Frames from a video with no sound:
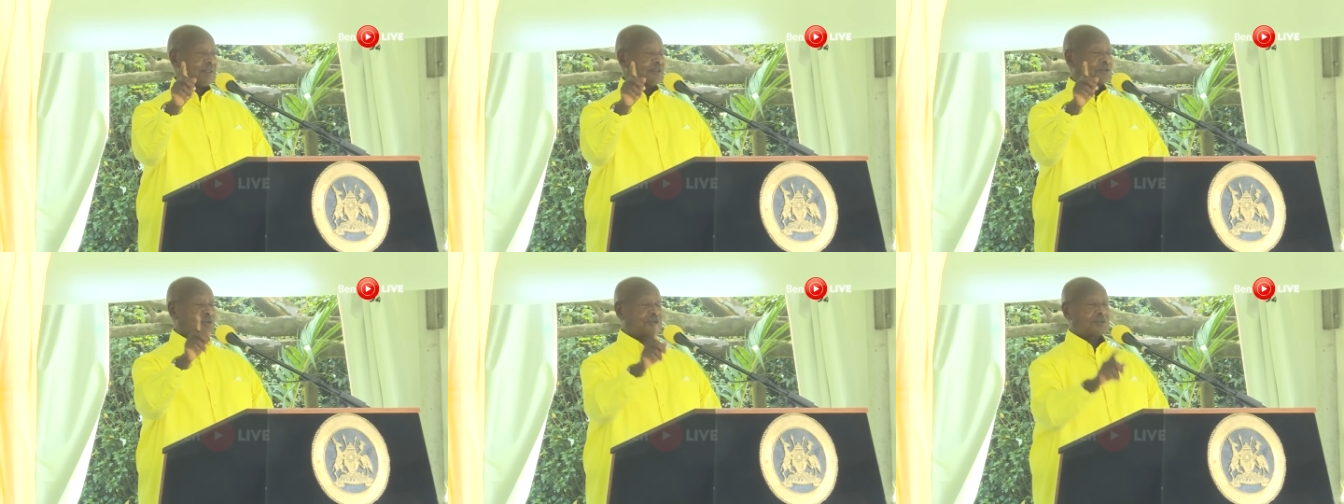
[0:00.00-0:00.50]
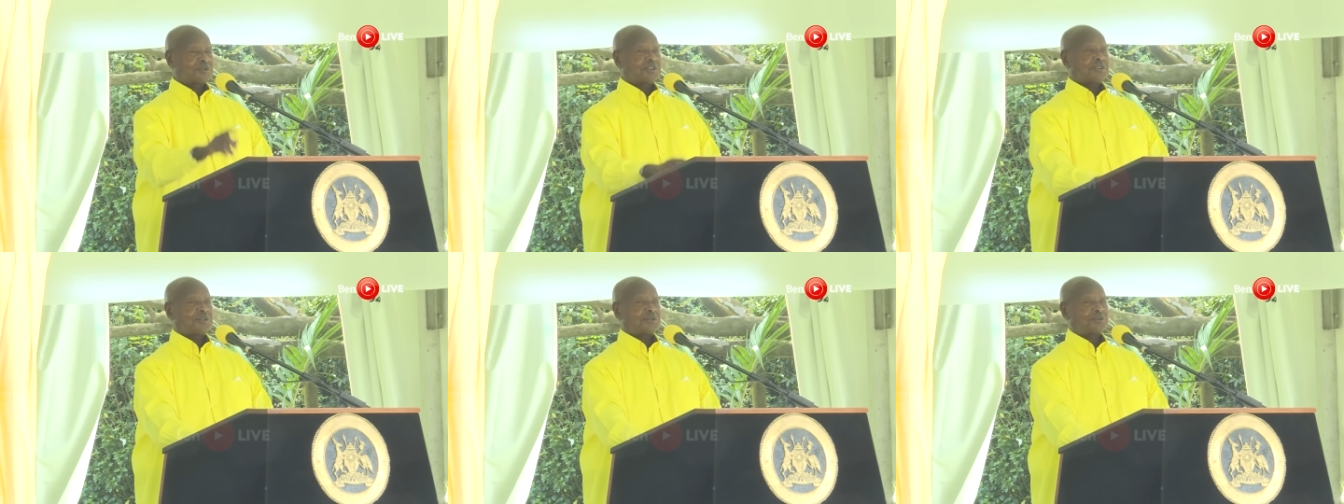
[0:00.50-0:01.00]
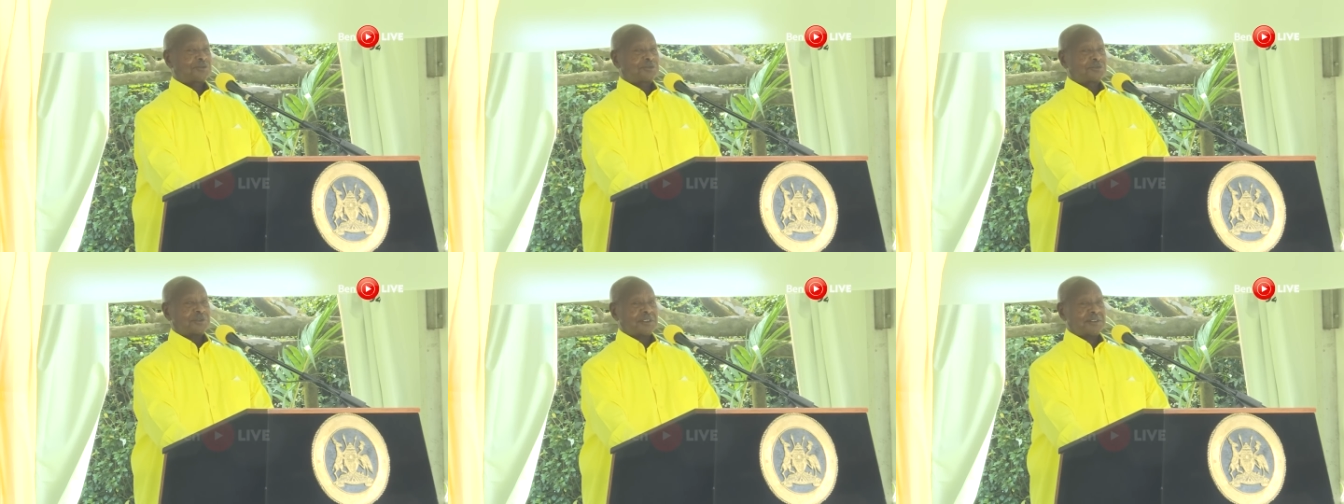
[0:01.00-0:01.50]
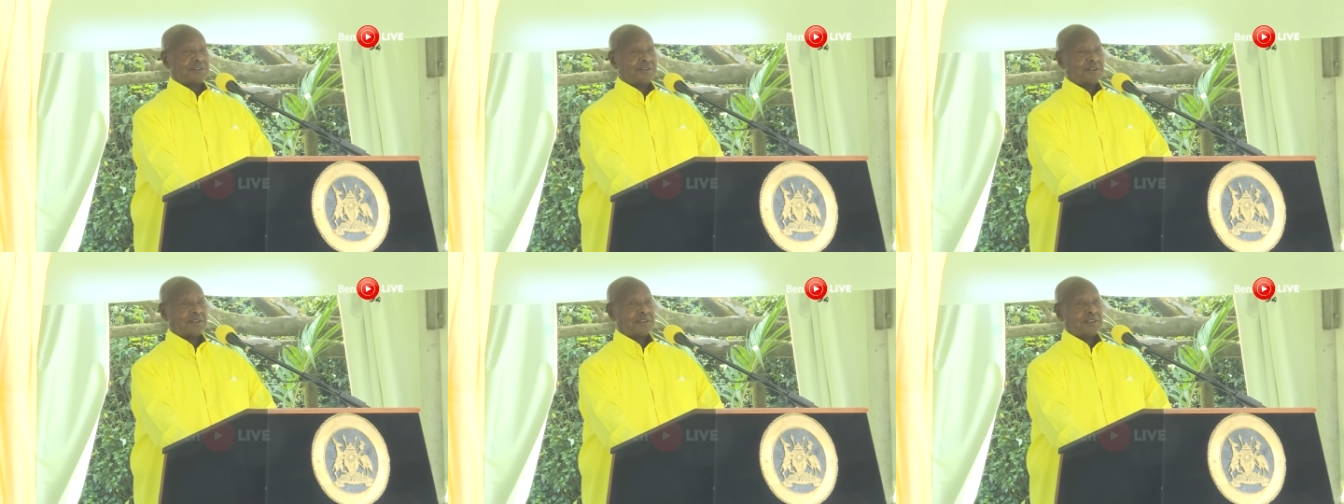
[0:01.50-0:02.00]
So those idiot children,
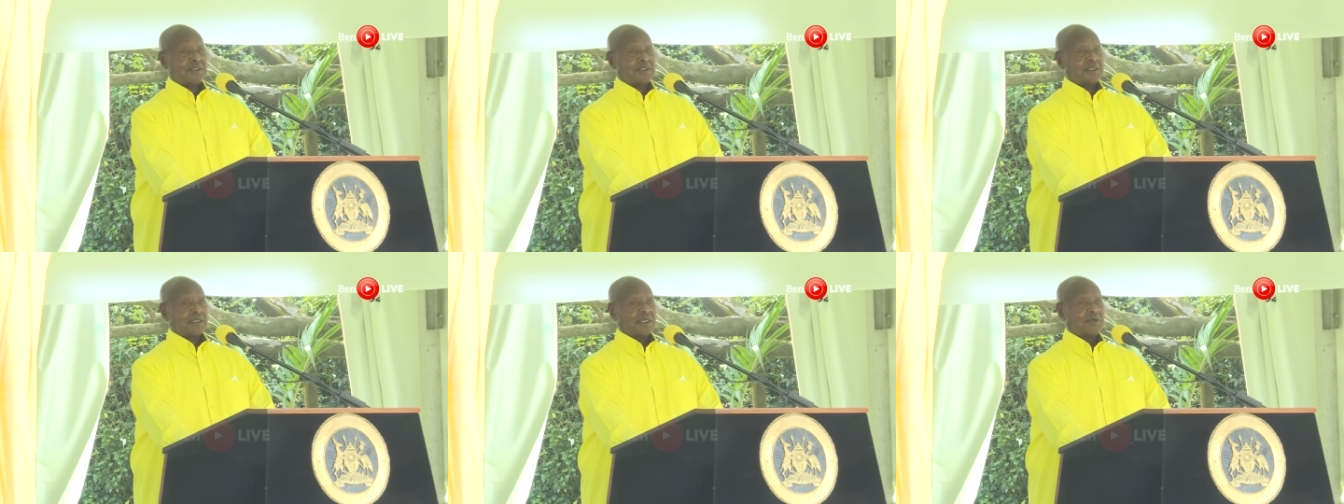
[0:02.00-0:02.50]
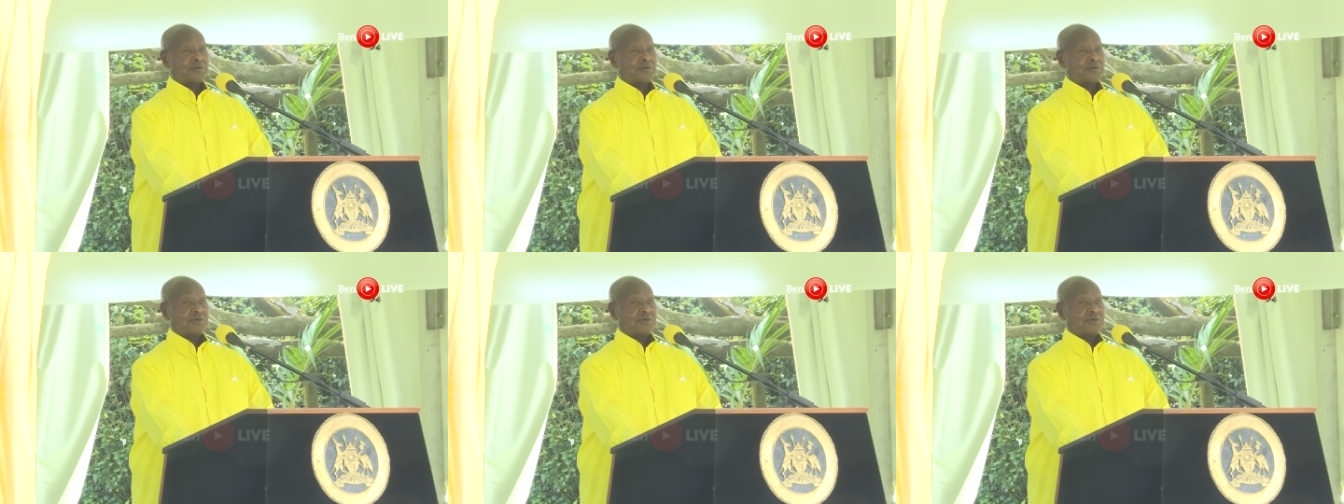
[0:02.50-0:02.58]
I